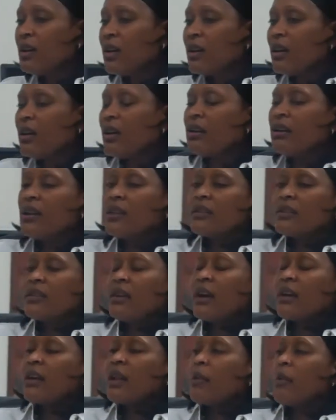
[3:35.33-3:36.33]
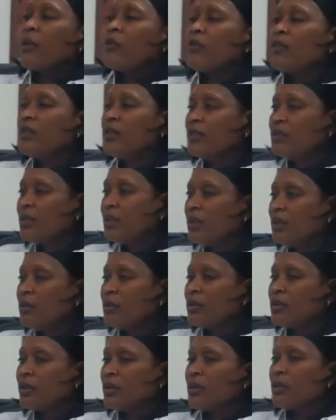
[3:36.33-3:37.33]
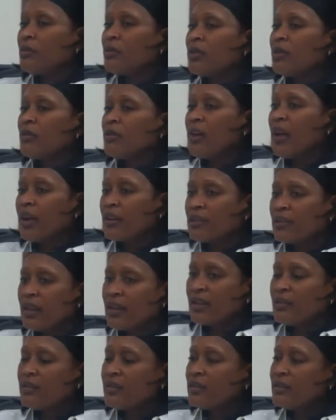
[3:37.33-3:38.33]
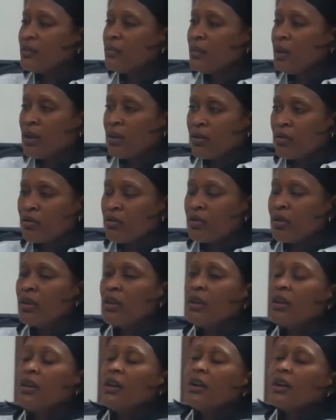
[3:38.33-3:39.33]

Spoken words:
another dynamic for this team in terms of athleticism, energy,